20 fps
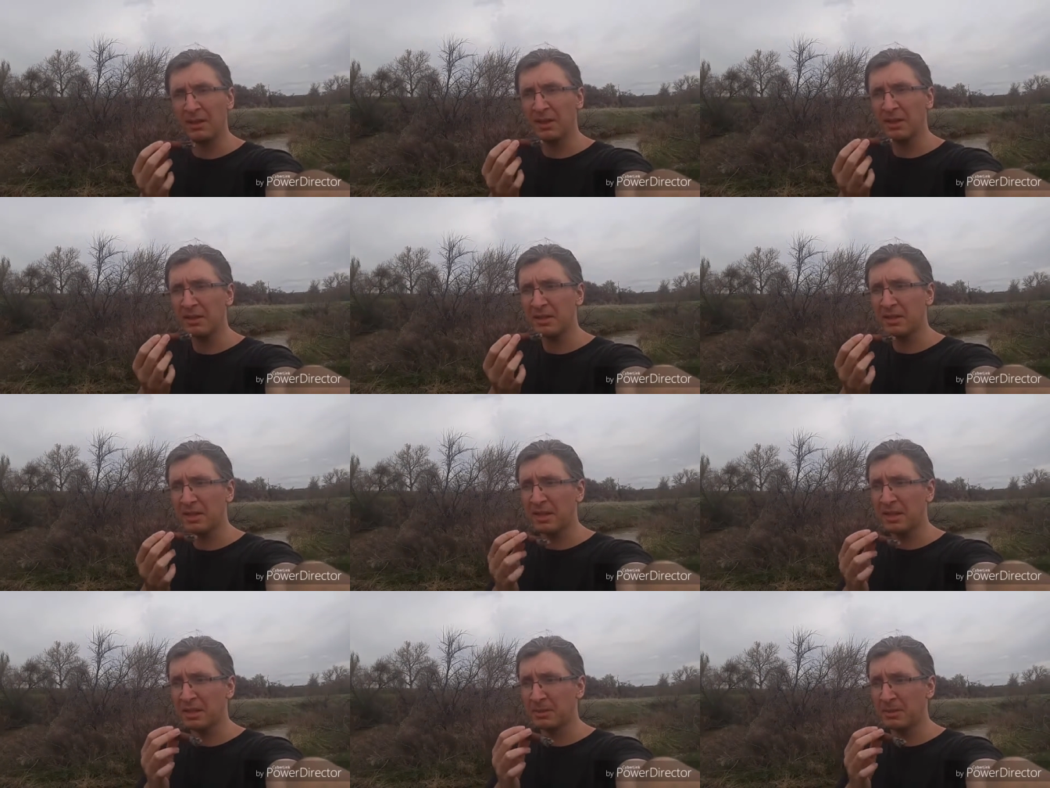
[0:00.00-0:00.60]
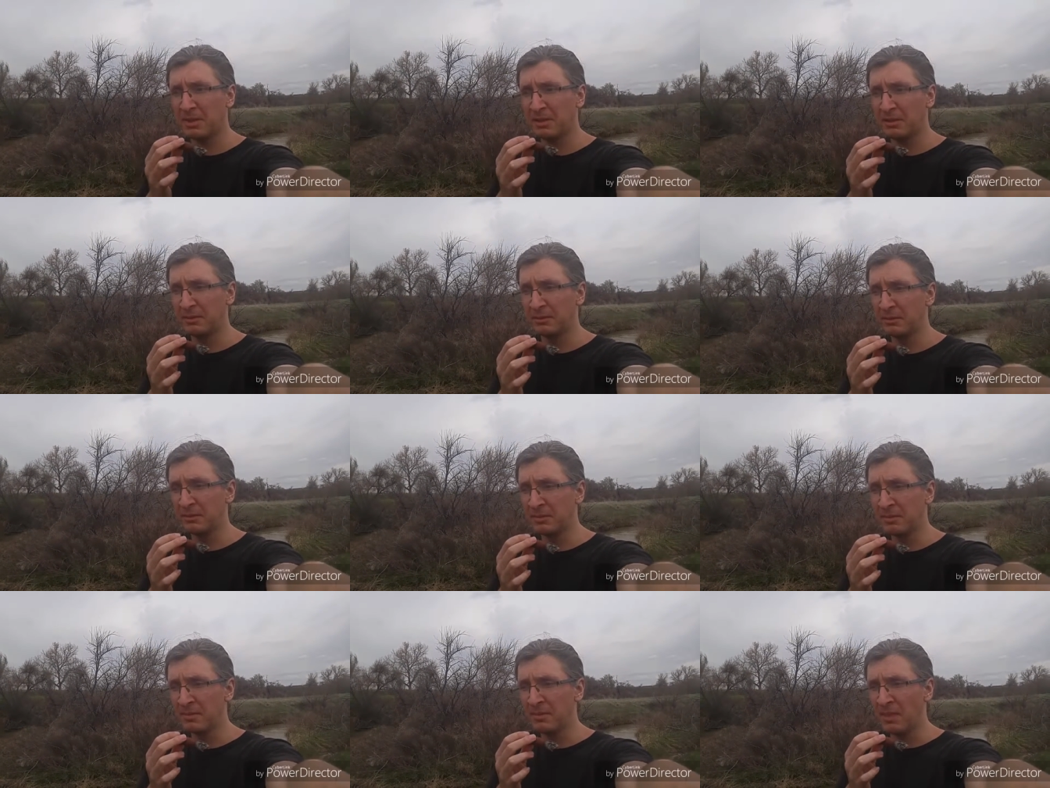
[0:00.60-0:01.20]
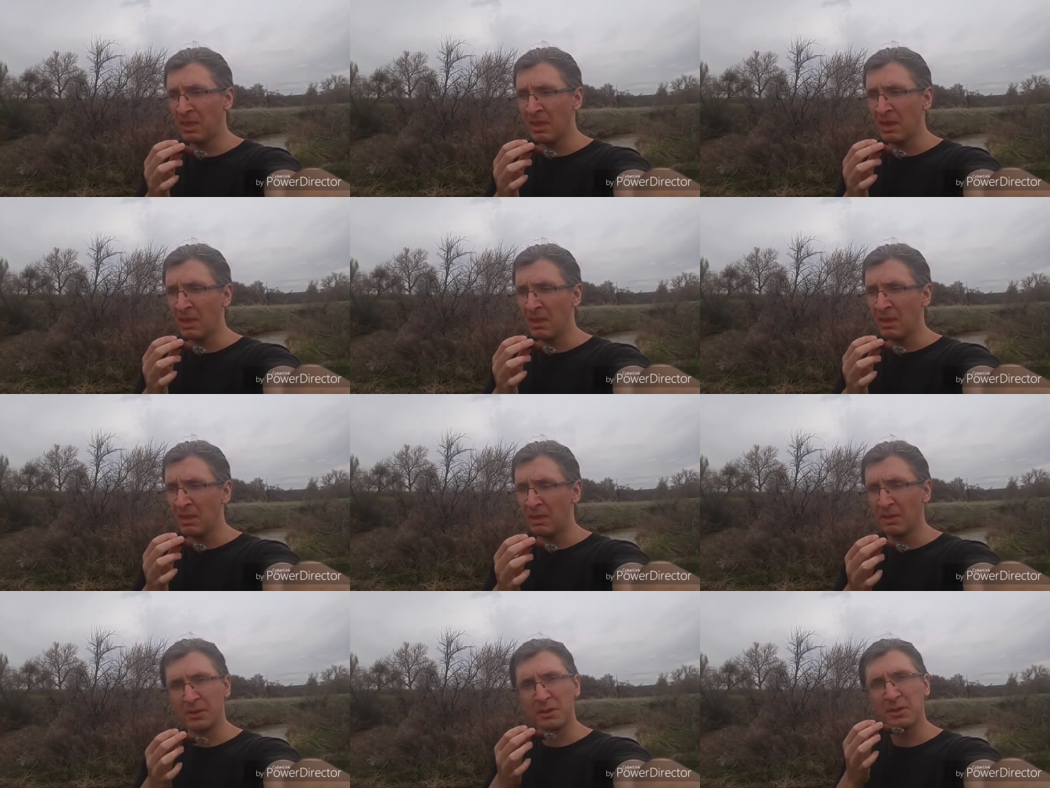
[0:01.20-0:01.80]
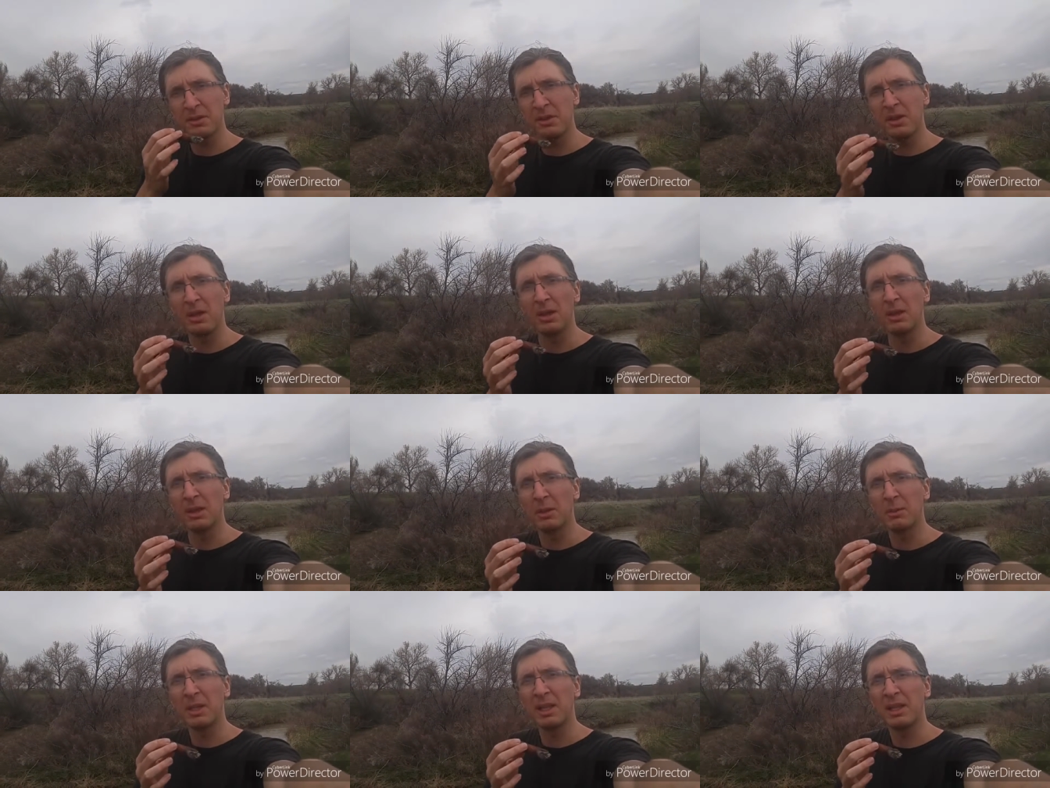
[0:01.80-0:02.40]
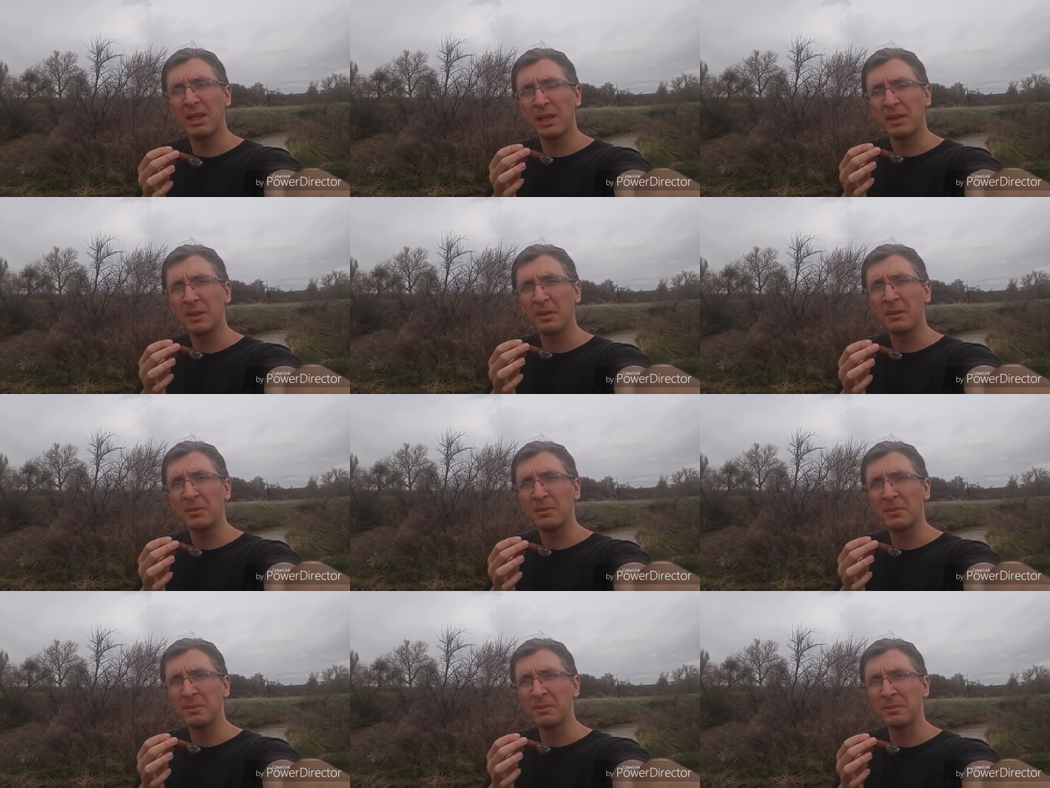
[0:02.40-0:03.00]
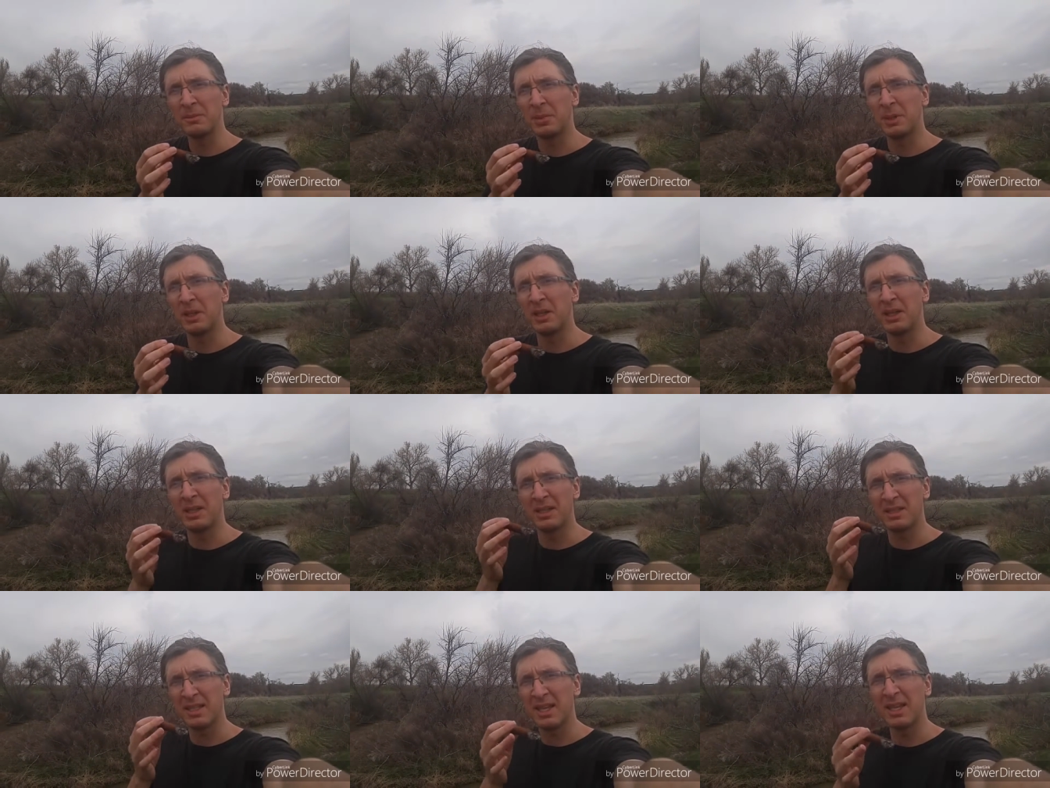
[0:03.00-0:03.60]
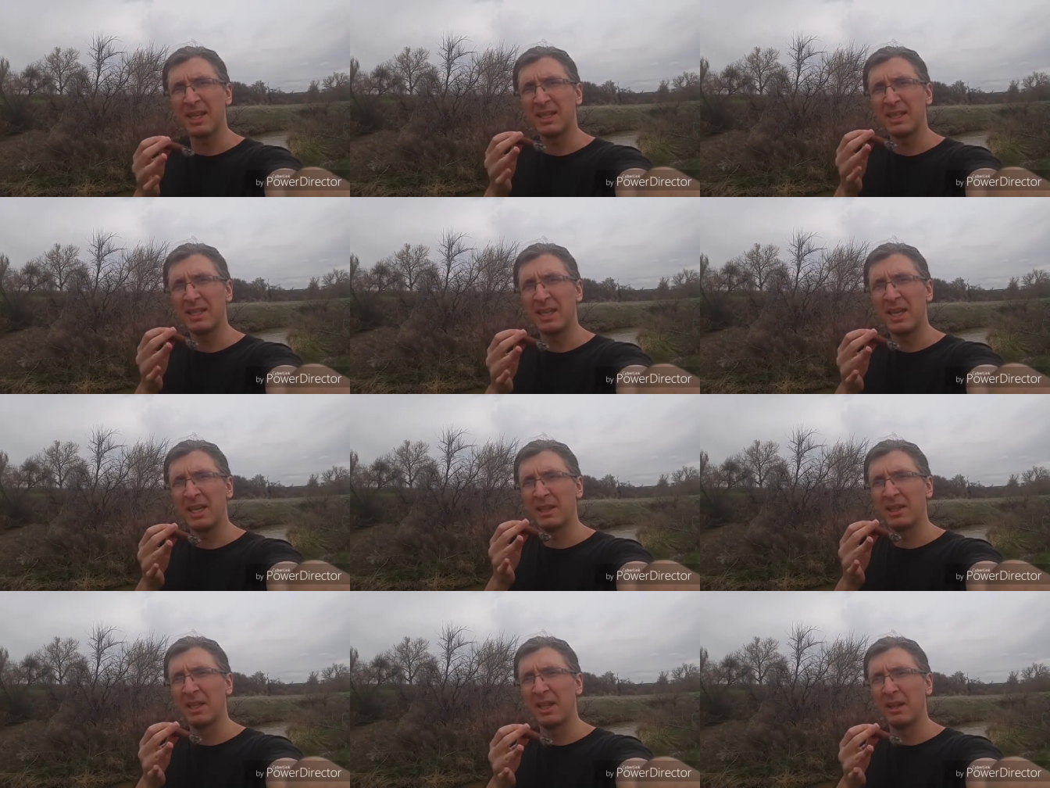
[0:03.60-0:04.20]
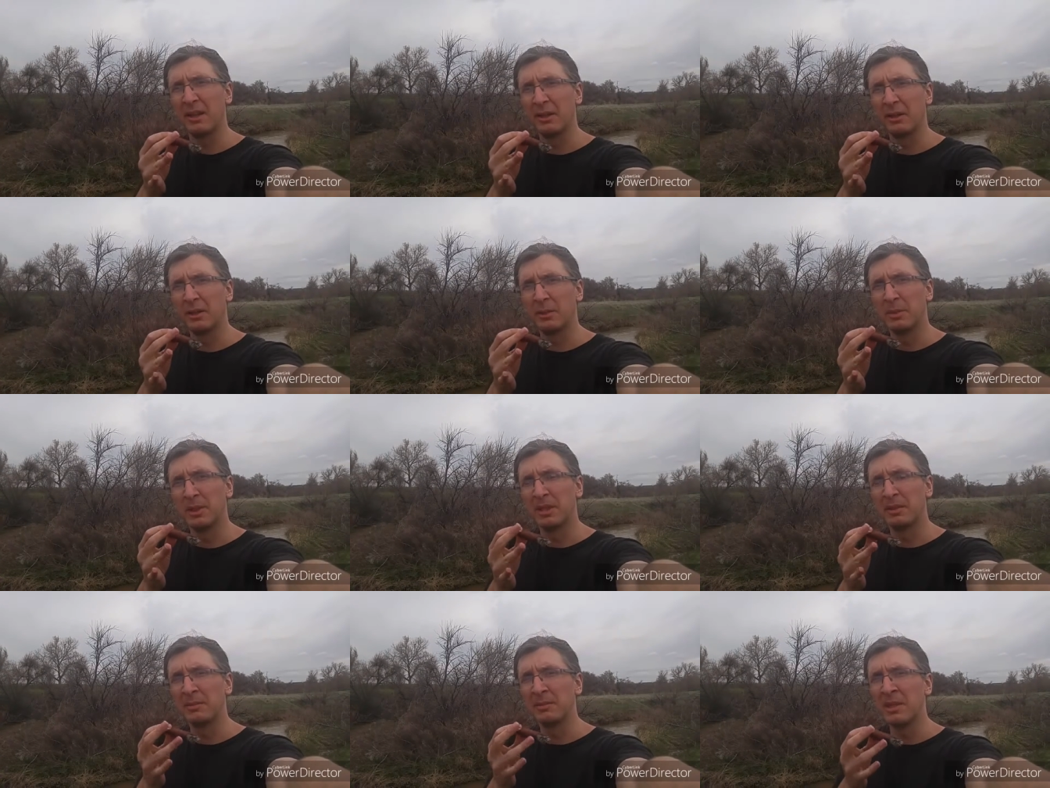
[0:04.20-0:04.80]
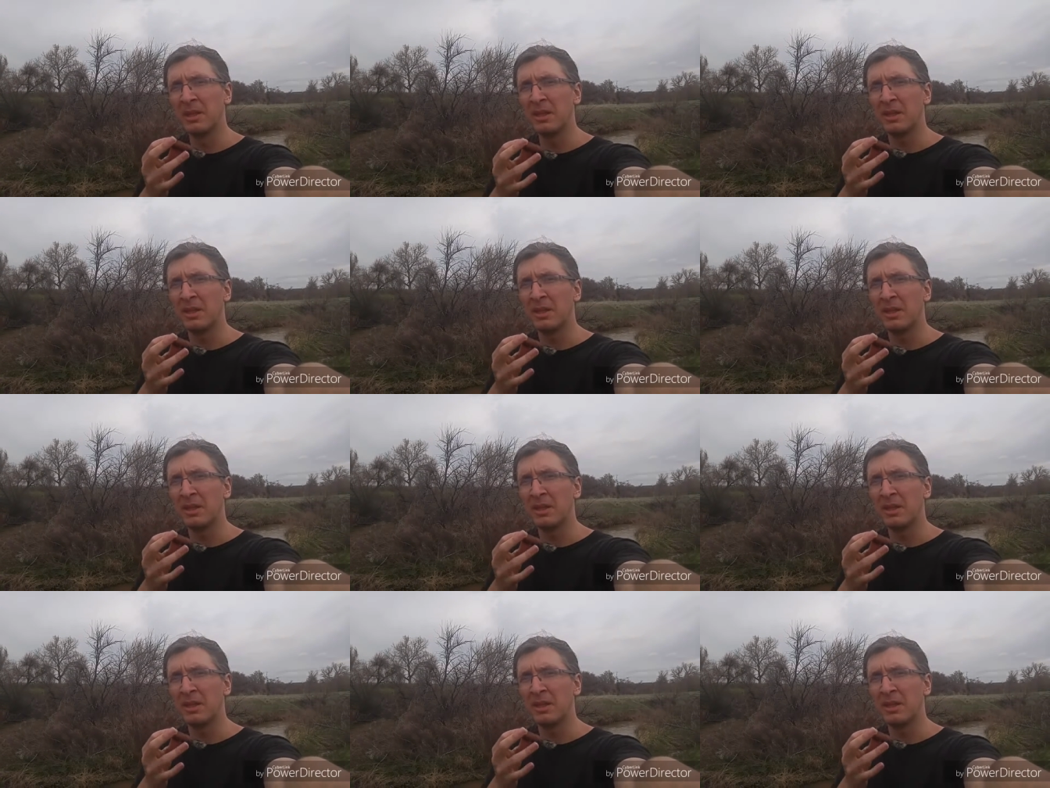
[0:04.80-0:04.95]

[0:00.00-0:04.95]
This has been, you know, there's still a little bit of leather, but it's kind of died down a little bit.